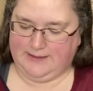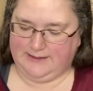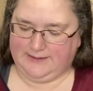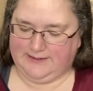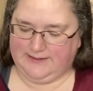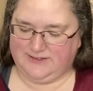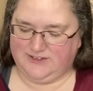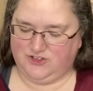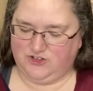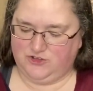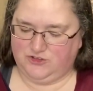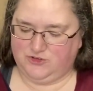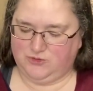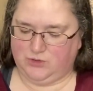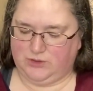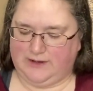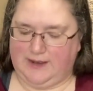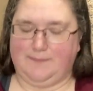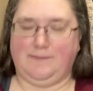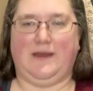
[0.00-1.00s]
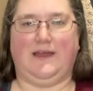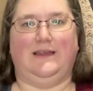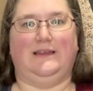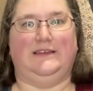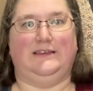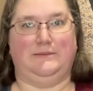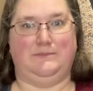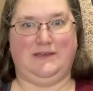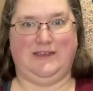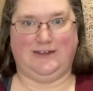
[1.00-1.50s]
Continue to work on my
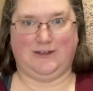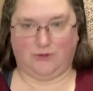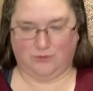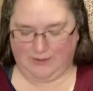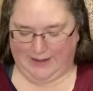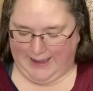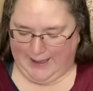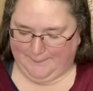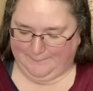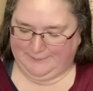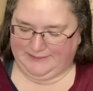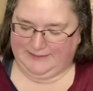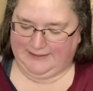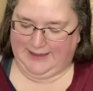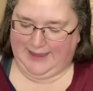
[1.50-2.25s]
Lamina Wrap.